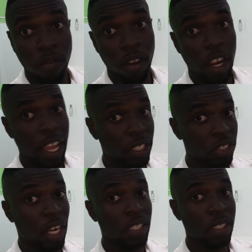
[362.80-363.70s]
far,
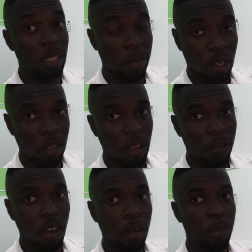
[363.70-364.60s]
extractions, i have gone
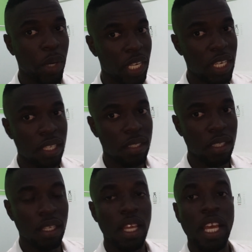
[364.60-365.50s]
I've gone on pretty
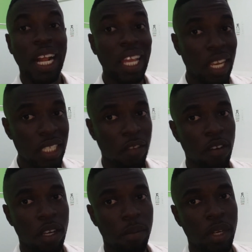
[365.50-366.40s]
decent. Cleanings, have
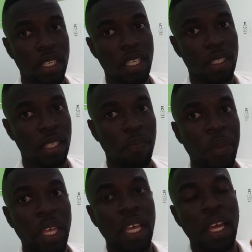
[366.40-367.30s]
gone on pretty decent.
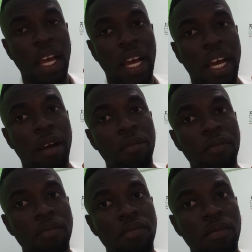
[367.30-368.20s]

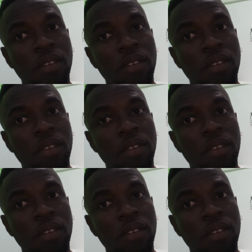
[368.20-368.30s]
Um,